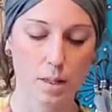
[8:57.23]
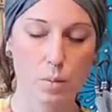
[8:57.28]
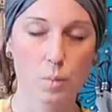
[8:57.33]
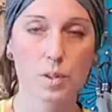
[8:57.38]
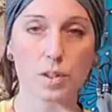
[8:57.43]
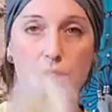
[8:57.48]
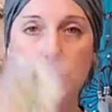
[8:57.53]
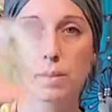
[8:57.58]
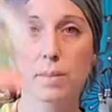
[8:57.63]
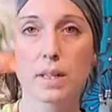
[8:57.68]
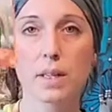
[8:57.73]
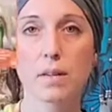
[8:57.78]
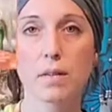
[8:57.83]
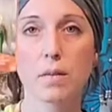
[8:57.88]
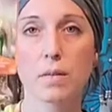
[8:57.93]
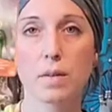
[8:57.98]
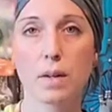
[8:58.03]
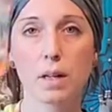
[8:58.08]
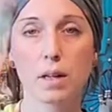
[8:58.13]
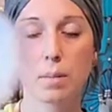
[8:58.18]
where something
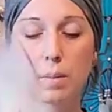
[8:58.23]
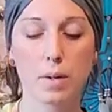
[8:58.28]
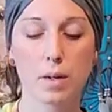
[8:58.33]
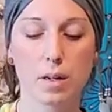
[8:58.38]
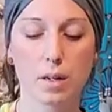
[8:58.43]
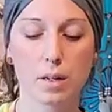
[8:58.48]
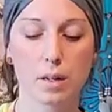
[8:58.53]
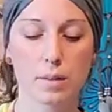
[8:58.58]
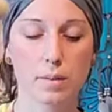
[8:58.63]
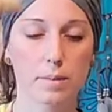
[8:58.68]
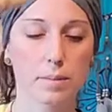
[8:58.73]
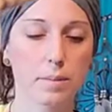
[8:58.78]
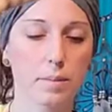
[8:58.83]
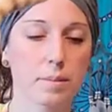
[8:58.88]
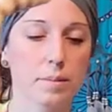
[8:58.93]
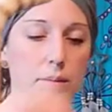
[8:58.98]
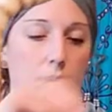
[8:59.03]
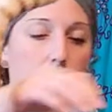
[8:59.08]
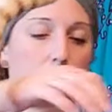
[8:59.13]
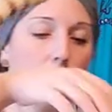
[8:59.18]
fell apart.
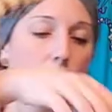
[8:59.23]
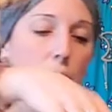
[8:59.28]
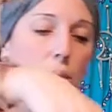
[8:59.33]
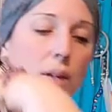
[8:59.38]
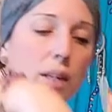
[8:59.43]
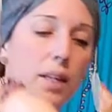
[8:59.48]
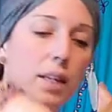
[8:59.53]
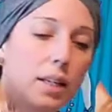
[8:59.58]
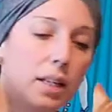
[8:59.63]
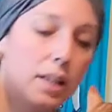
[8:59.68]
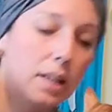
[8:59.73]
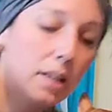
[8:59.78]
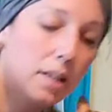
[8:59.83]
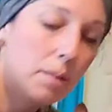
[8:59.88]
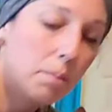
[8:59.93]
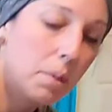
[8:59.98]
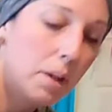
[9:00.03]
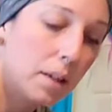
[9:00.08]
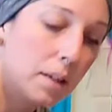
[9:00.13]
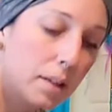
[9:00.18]
Oh, kitty,
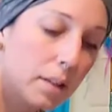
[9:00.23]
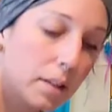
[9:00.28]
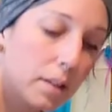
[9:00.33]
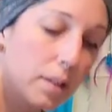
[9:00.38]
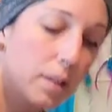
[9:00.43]
come on.